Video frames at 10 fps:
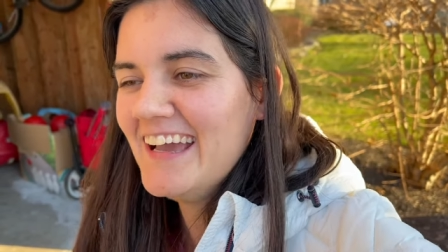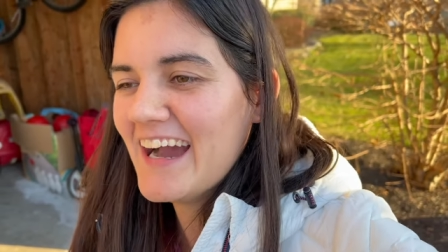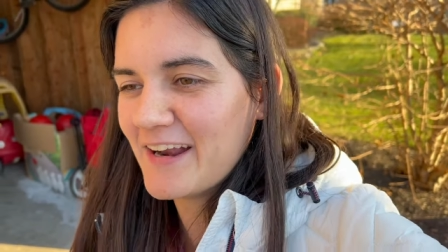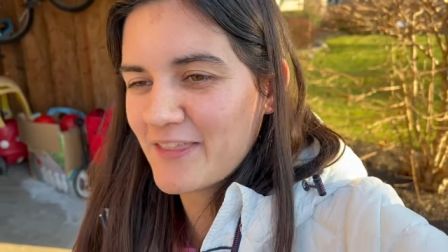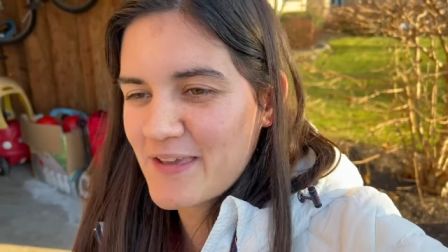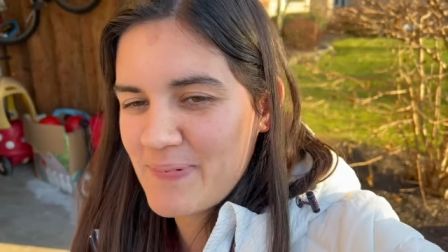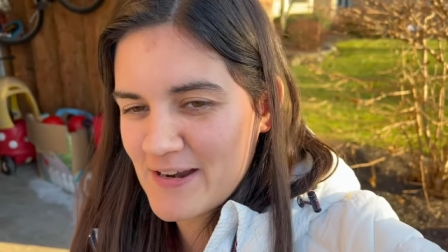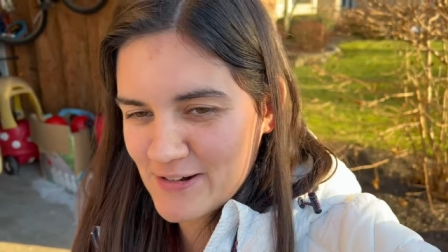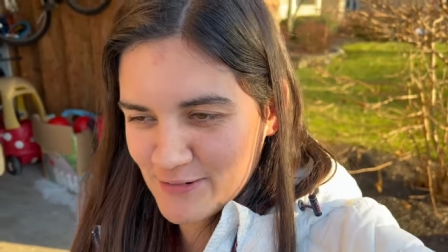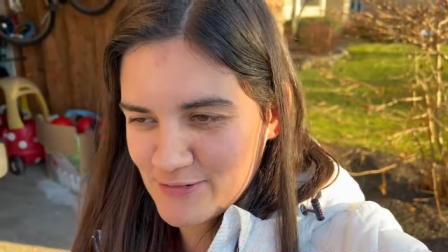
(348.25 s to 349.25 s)
I don't think
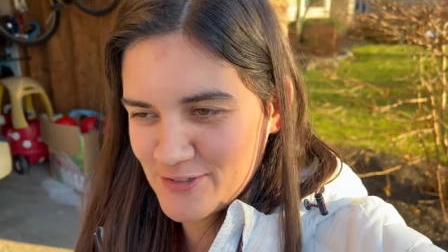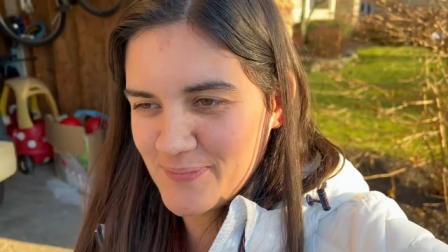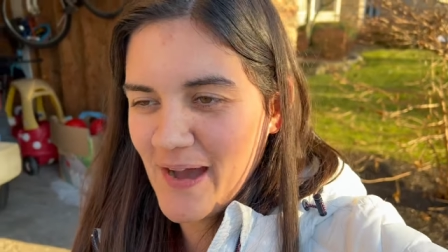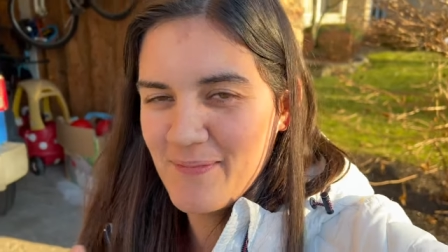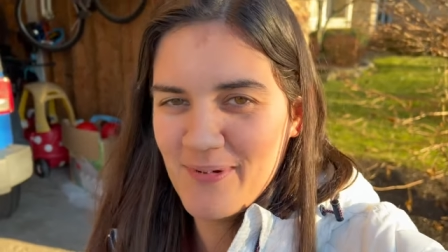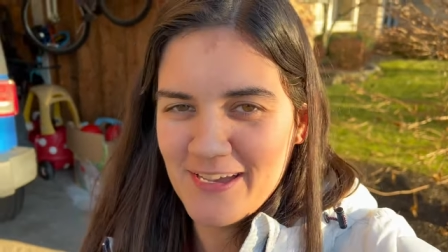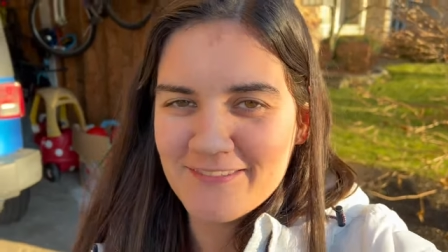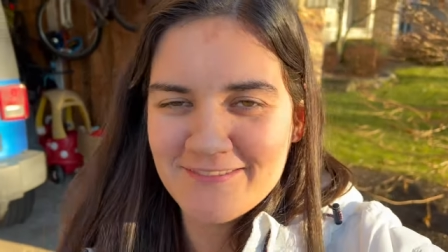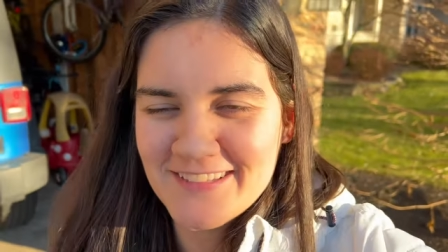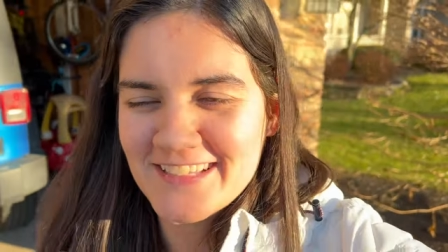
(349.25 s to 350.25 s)
Patrick will respond, but
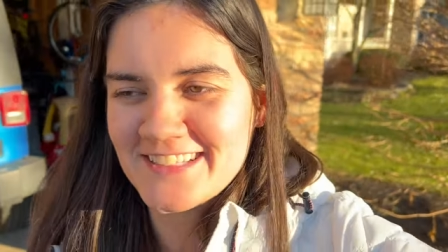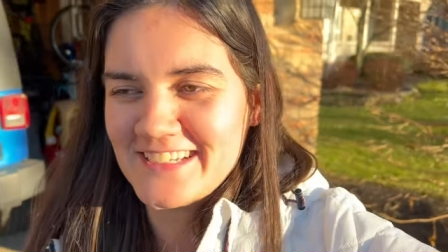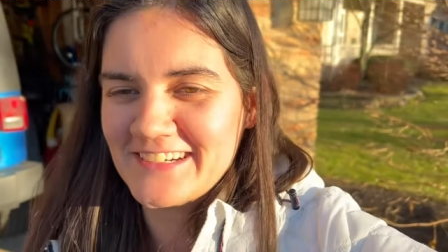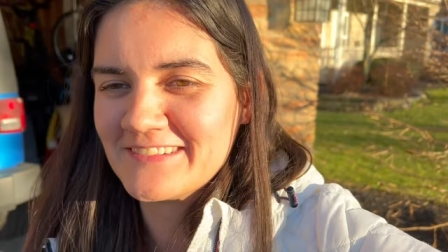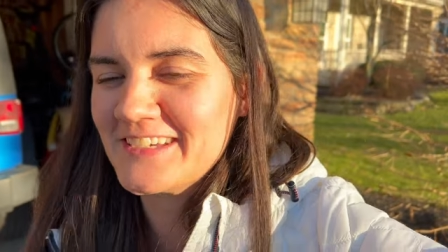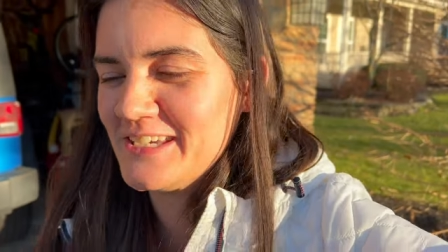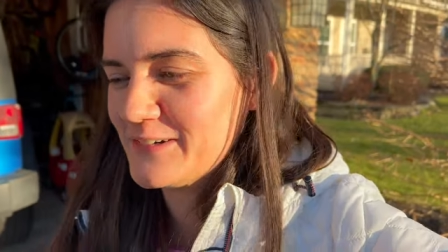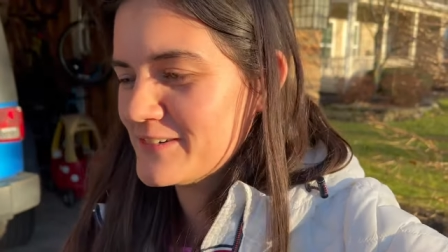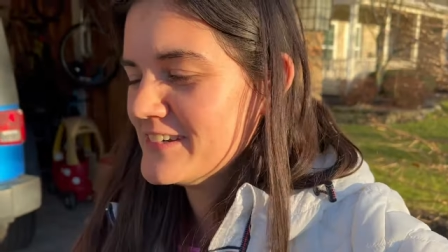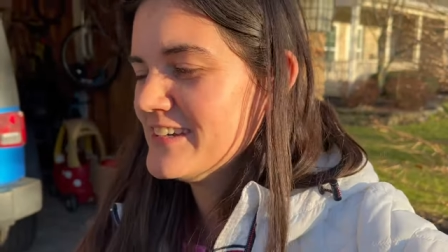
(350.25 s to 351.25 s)
it's still cute.